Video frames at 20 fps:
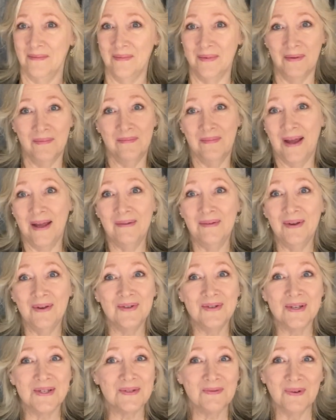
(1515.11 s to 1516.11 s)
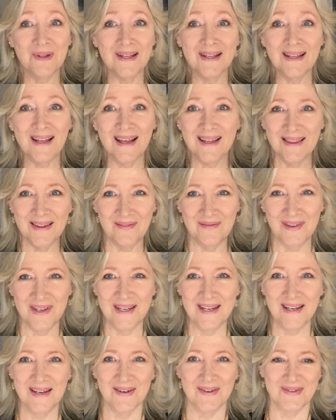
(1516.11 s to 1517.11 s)
Maybe you just really like the
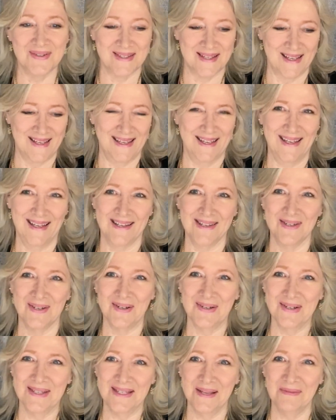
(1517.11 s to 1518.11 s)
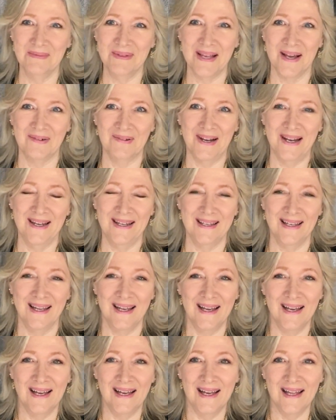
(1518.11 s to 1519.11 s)
videos. It sure seems that way. And
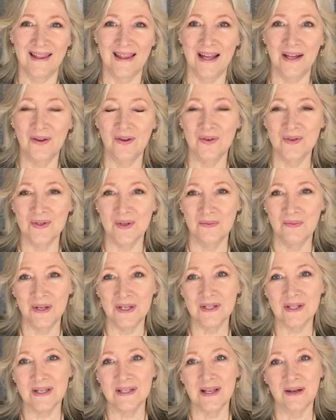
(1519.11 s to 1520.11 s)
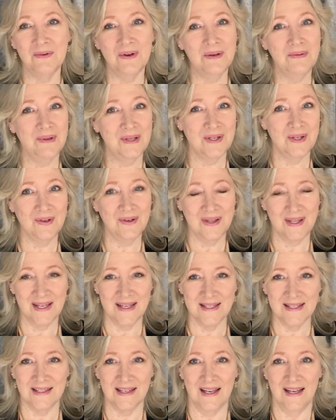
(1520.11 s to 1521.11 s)
thank you so much, because I wouldn't be doing
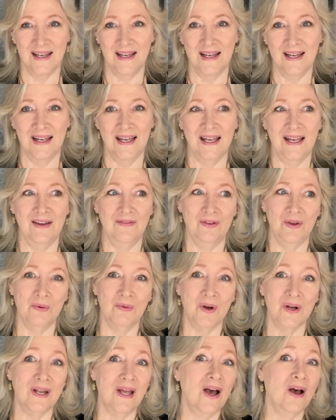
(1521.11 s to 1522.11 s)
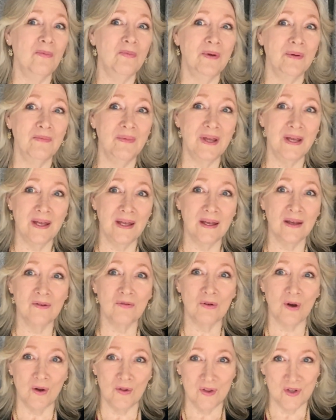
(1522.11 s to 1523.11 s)
this if you weren't helping me
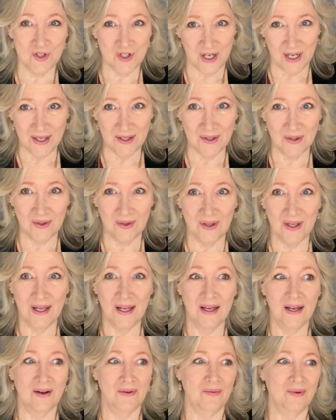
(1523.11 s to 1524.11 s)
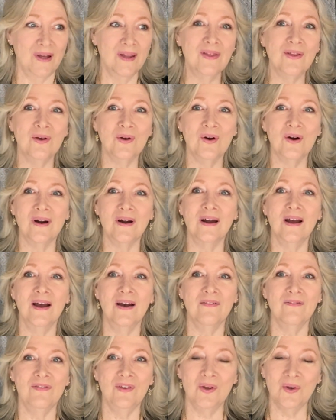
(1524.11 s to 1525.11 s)
grow the channel with your
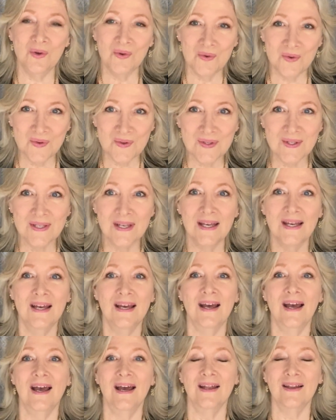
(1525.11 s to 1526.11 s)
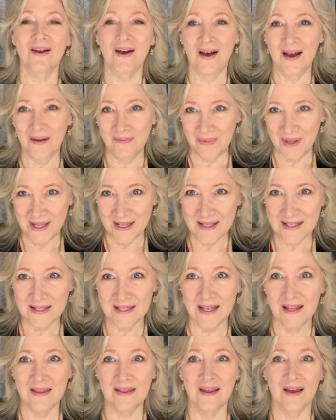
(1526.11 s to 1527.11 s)
views and comments
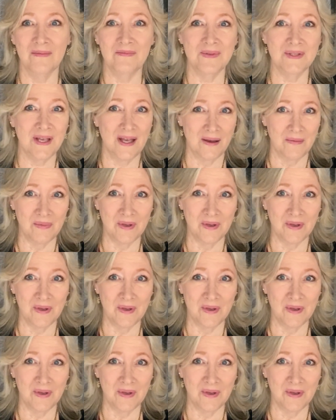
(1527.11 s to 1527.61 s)
and thumbs up.